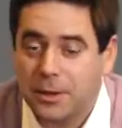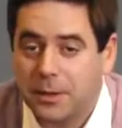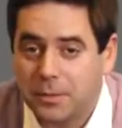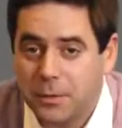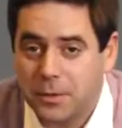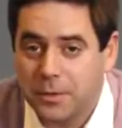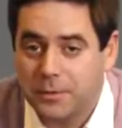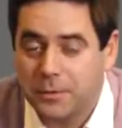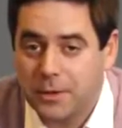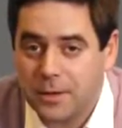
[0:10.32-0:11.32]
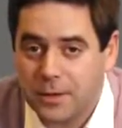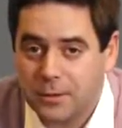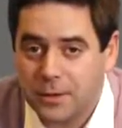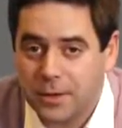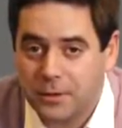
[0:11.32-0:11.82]
and welcome to the first
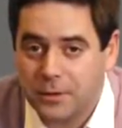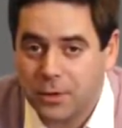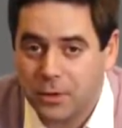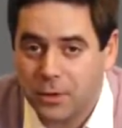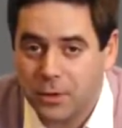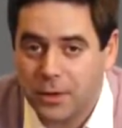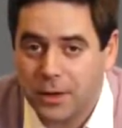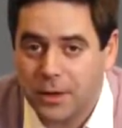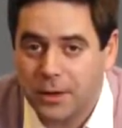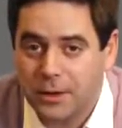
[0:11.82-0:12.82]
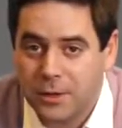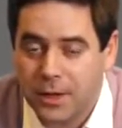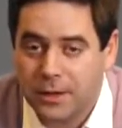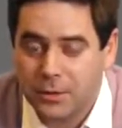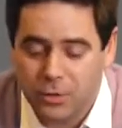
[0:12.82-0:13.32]
introductory talk in the
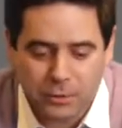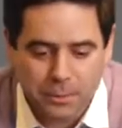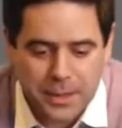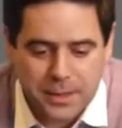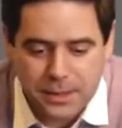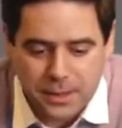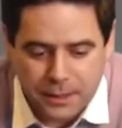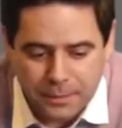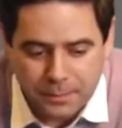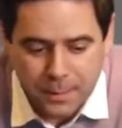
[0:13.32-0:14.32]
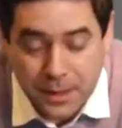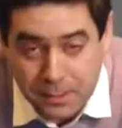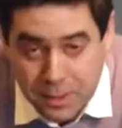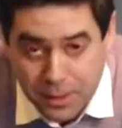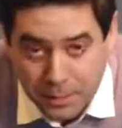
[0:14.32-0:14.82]
challenge of obesity. My
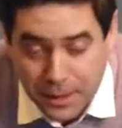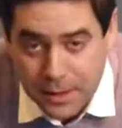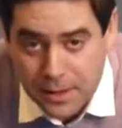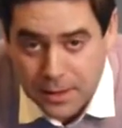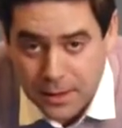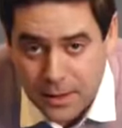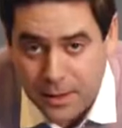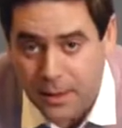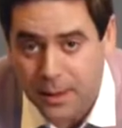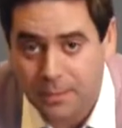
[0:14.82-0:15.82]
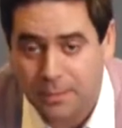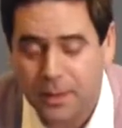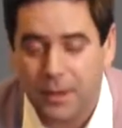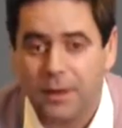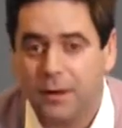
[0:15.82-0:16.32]
name is John Menzies and I
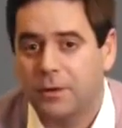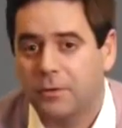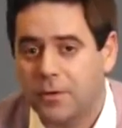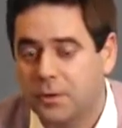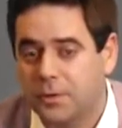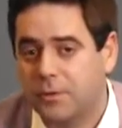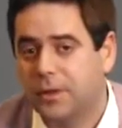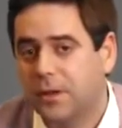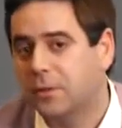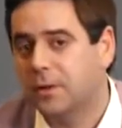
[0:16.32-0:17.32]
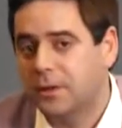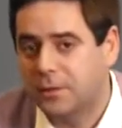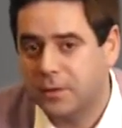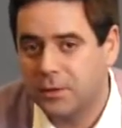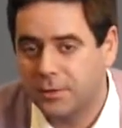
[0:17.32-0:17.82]
am a research fellow here
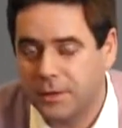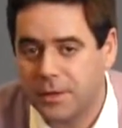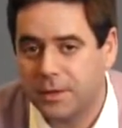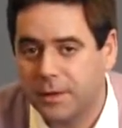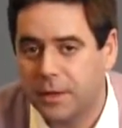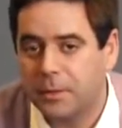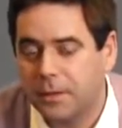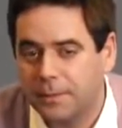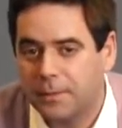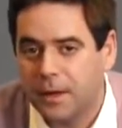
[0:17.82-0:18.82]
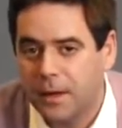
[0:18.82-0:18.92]
at the University of Edinburgh.